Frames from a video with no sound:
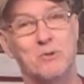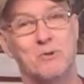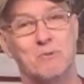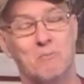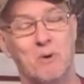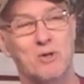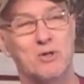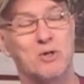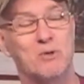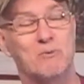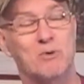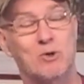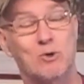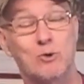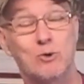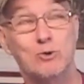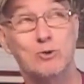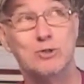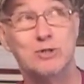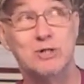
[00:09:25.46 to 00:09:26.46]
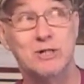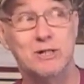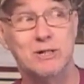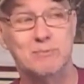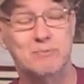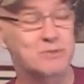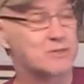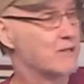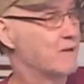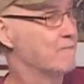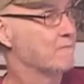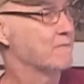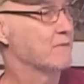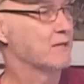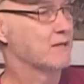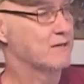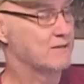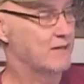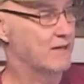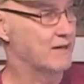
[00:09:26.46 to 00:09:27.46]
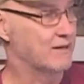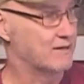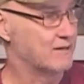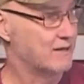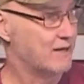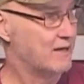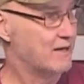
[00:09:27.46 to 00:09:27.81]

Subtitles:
cool. Multi-cruise ships. Yeah.